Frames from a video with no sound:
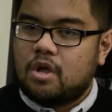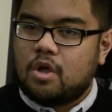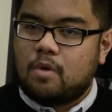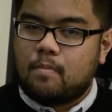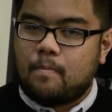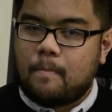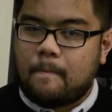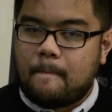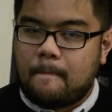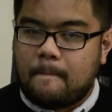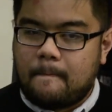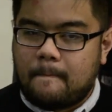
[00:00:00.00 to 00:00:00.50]

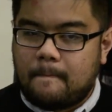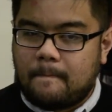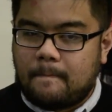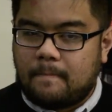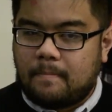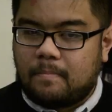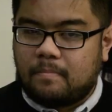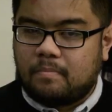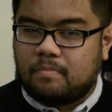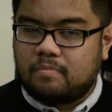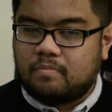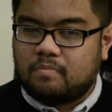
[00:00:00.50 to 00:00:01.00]

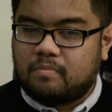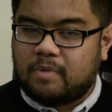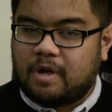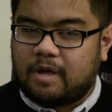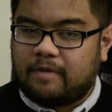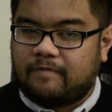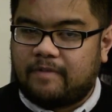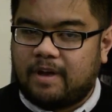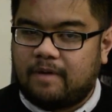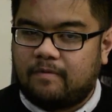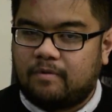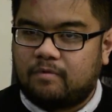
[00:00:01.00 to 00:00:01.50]
My
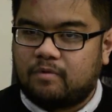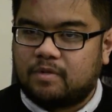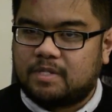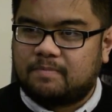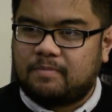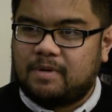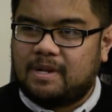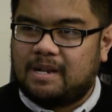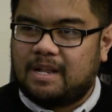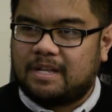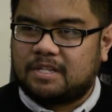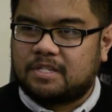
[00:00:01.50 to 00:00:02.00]
favorite ones
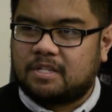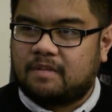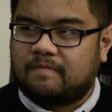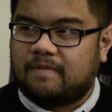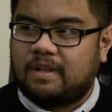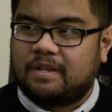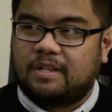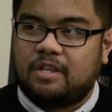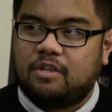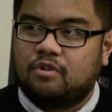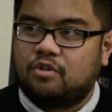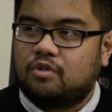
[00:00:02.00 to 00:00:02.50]
be like stuff
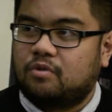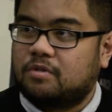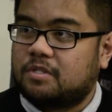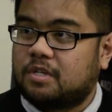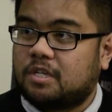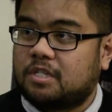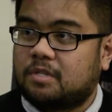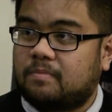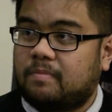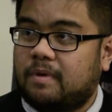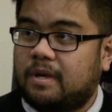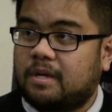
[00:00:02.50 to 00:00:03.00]
like The Usual
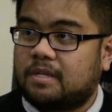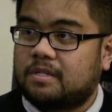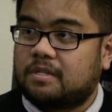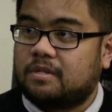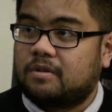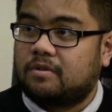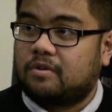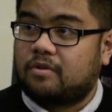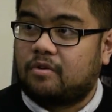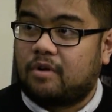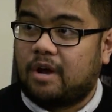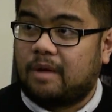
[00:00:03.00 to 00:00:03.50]
Suspects,
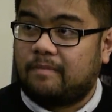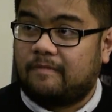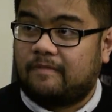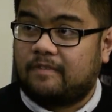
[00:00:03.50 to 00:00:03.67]
crime